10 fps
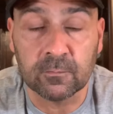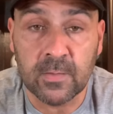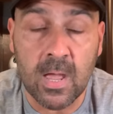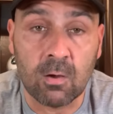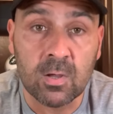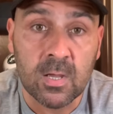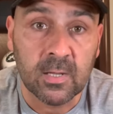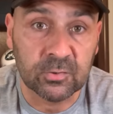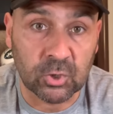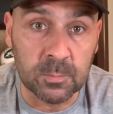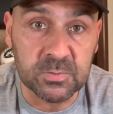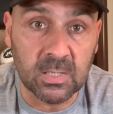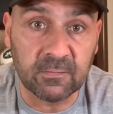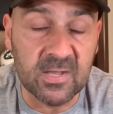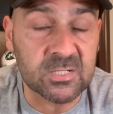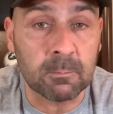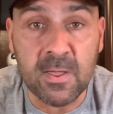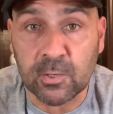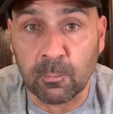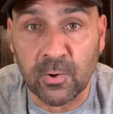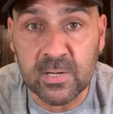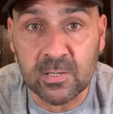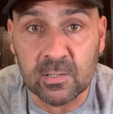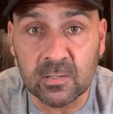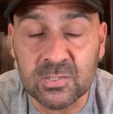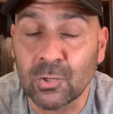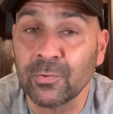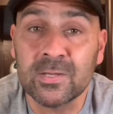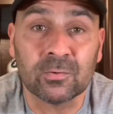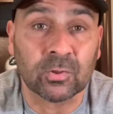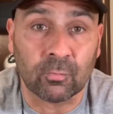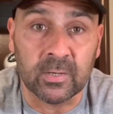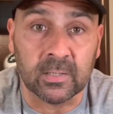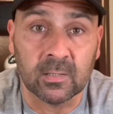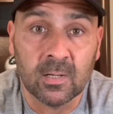Now, in terms of, is it a make or break year? It's only year three.